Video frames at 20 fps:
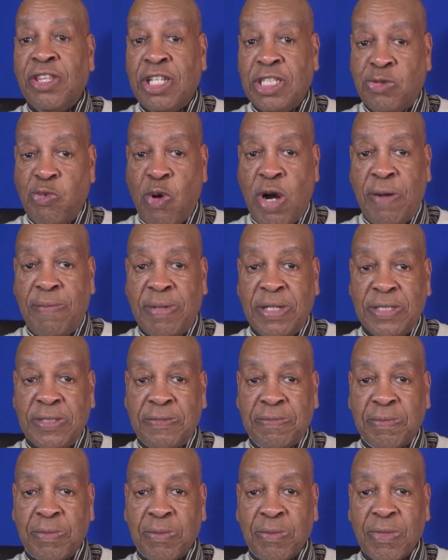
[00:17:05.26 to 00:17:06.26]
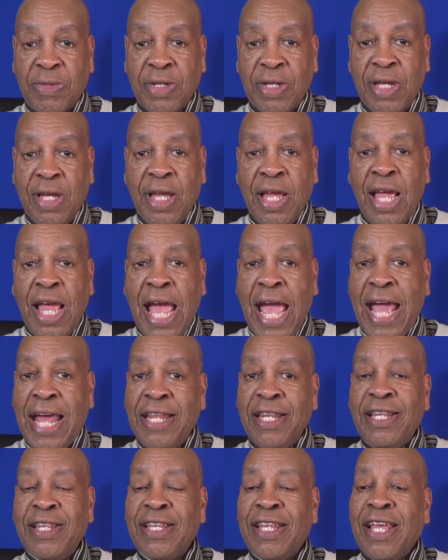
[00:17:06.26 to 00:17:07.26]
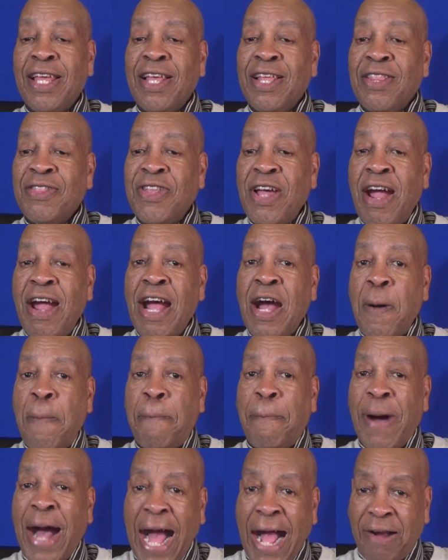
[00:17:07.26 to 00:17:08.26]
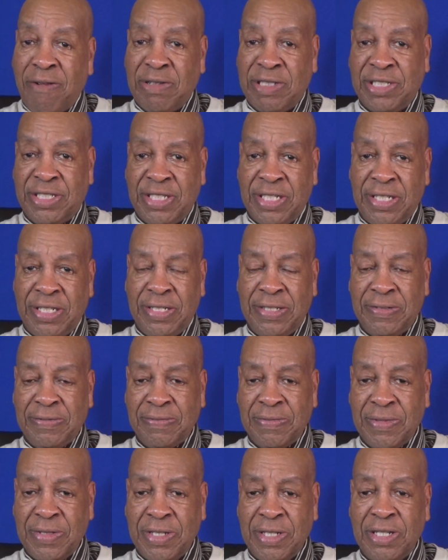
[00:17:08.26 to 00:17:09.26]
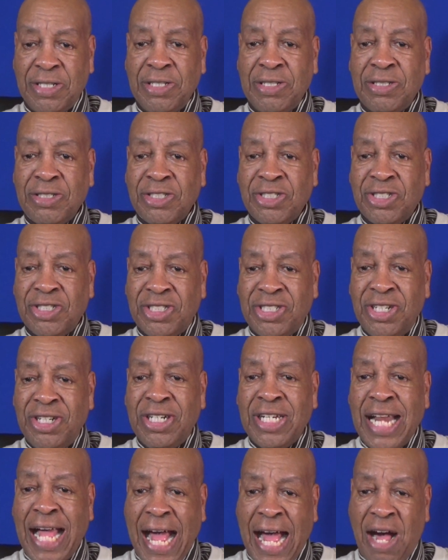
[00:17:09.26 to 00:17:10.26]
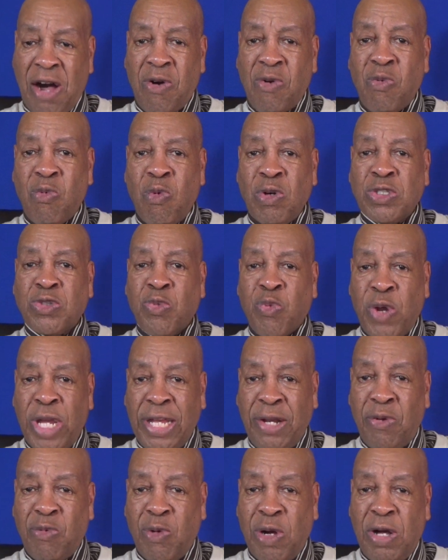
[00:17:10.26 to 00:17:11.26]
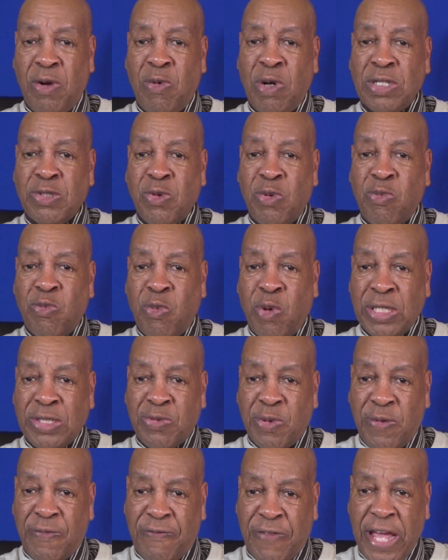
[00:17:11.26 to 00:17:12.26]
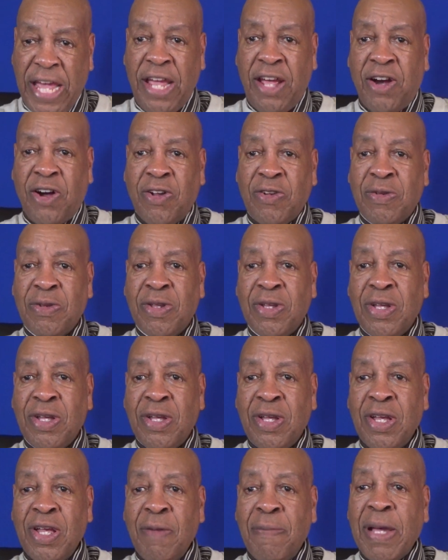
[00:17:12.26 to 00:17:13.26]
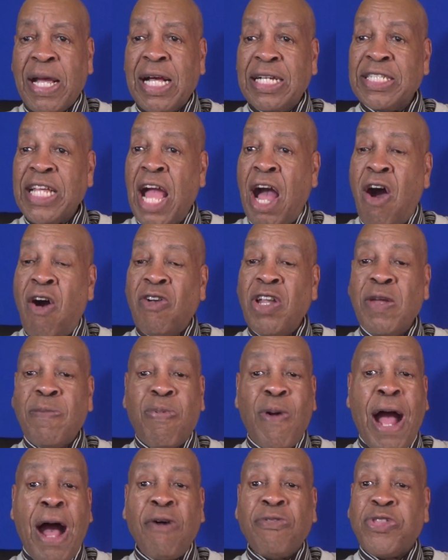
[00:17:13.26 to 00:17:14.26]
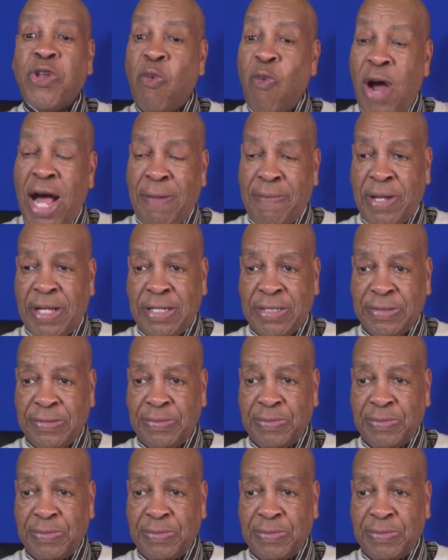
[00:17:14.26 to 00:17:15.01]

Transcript: this woman. And their hypocrisy stood out, was revealed, because they only brought the woman.